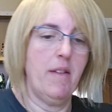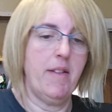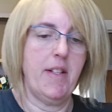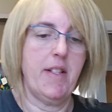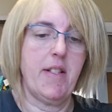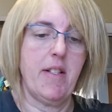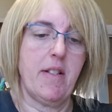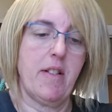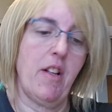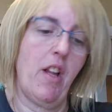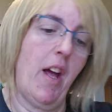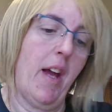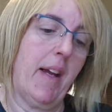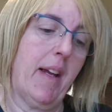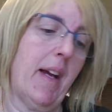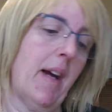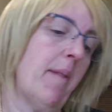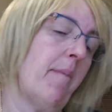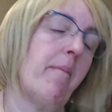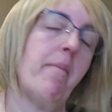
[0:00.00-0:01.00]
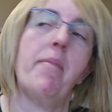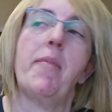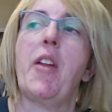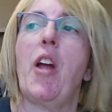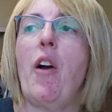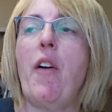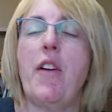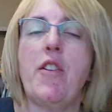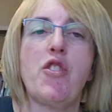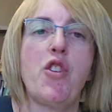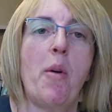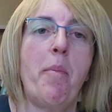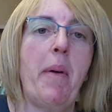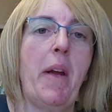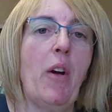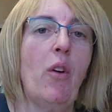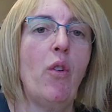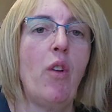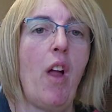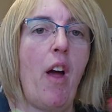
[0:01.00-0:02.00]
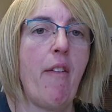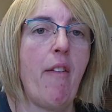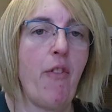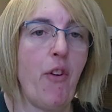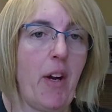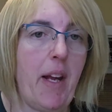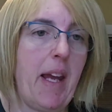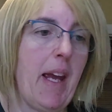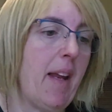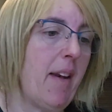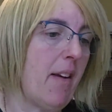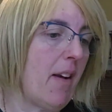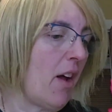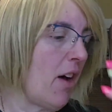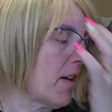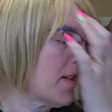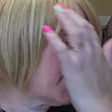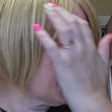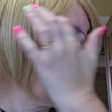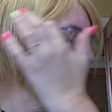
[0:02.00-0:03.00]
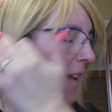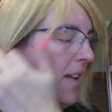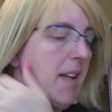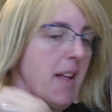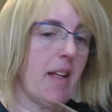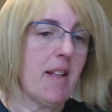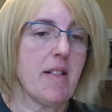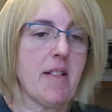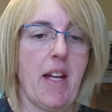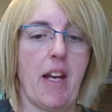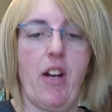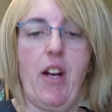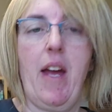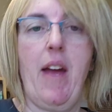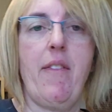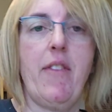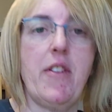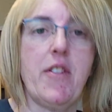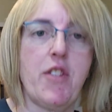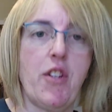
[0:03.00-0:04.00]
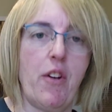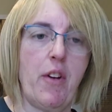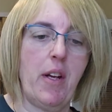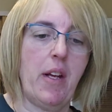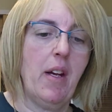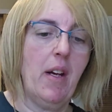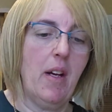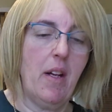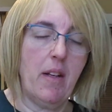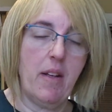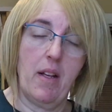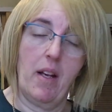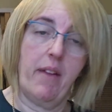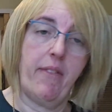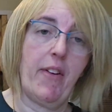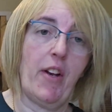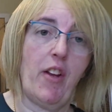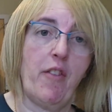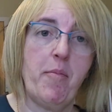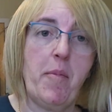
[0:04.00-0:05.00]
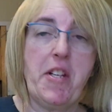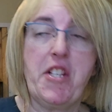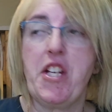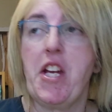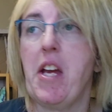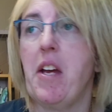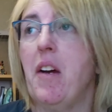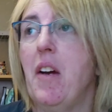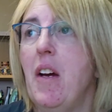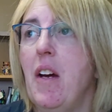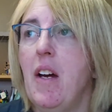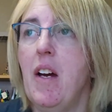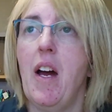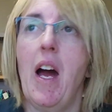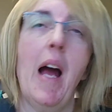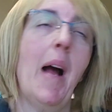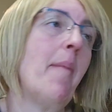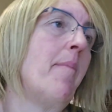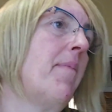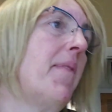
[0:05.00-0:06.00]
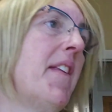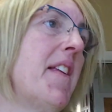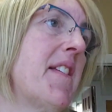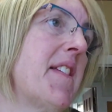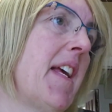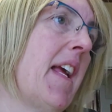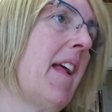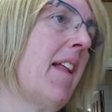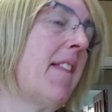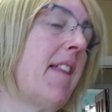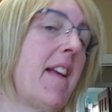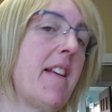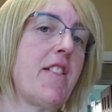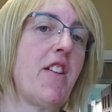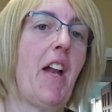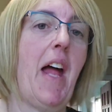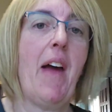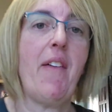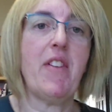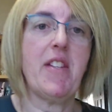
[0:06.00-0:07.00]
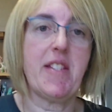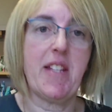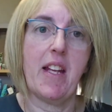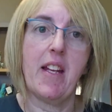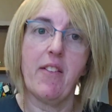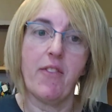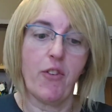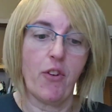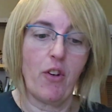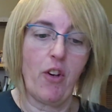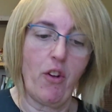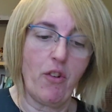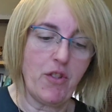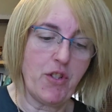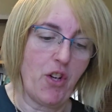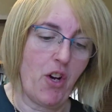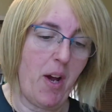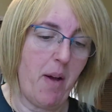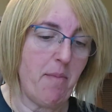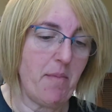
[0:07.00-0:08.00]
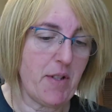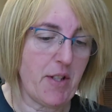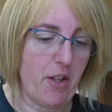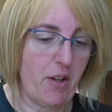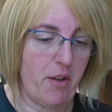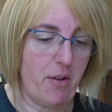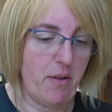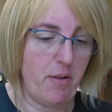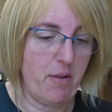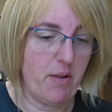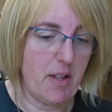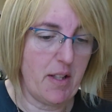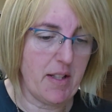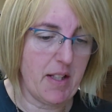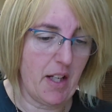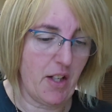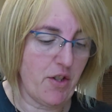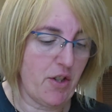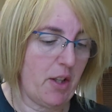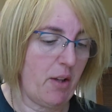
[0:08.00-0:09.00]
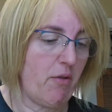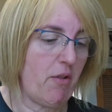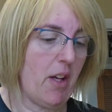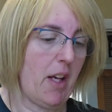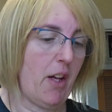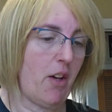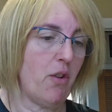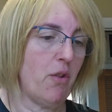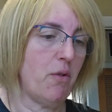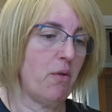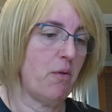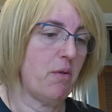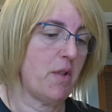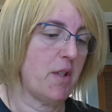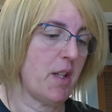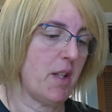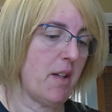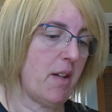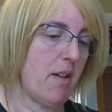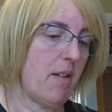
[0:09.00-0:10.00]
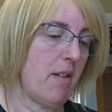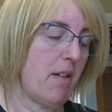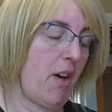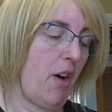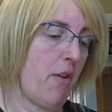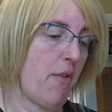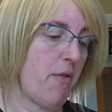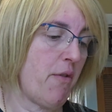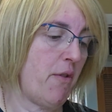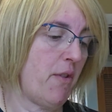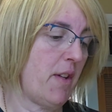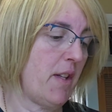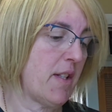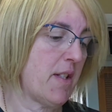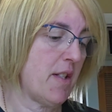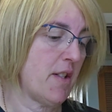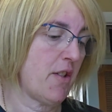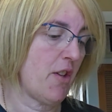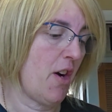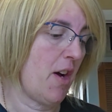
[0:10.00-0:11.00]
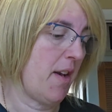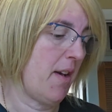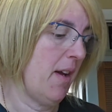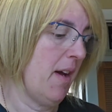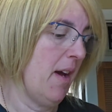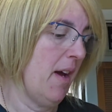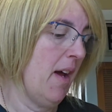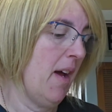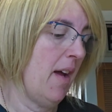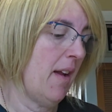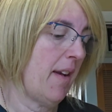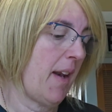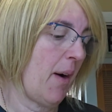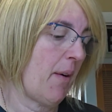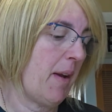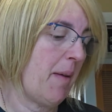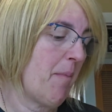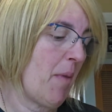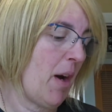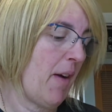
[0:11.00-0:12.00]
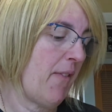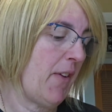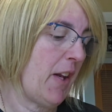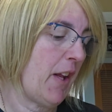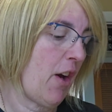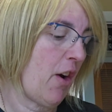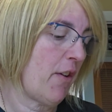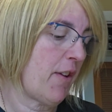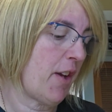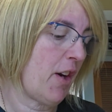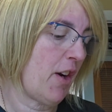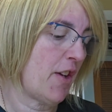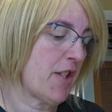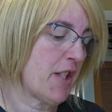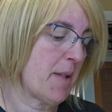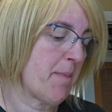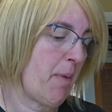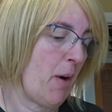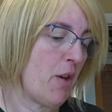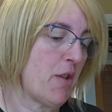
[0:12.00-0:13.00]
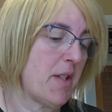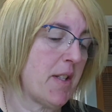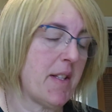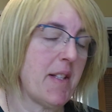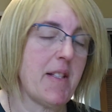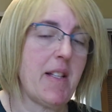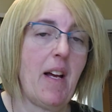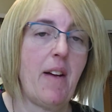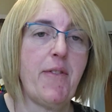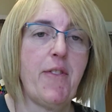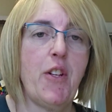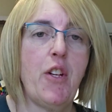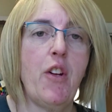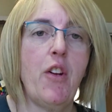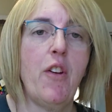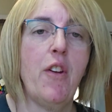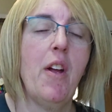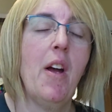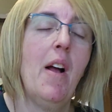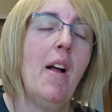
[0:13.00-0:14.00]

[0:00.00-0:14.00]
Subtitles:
This is like going shopping all over again, like seeing things that I haven't, sorry, nearly fell off my chair. Seeing things that I haven't seen for a long time, so it's actually really cool to go through this design. Now in my video that I just posted this afternoon,